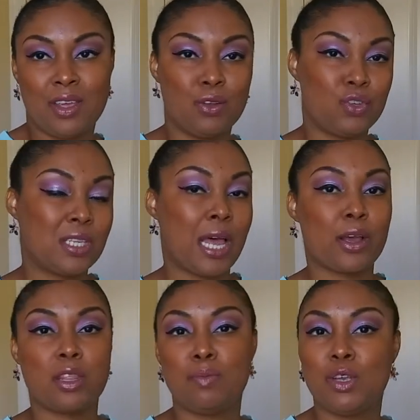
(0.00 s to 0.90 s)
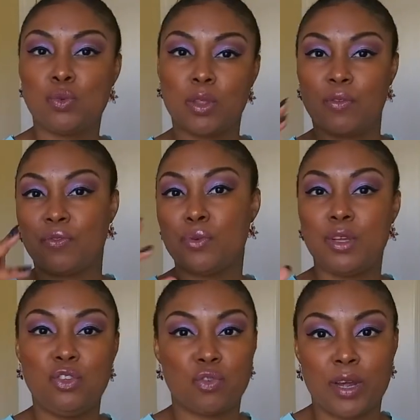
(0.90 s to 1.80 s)
you know, just lying on the beach with a
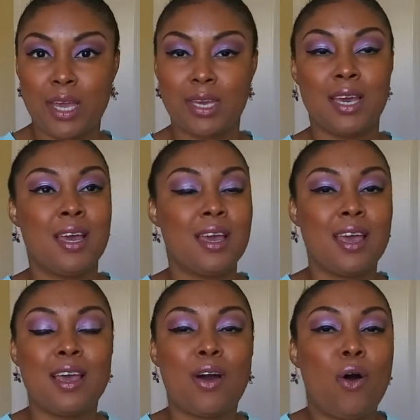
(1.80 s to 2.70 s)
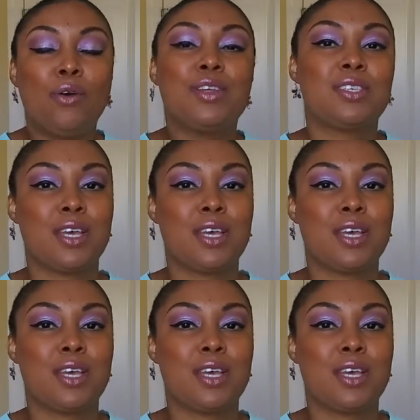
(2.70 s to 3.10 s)
fruity drink all these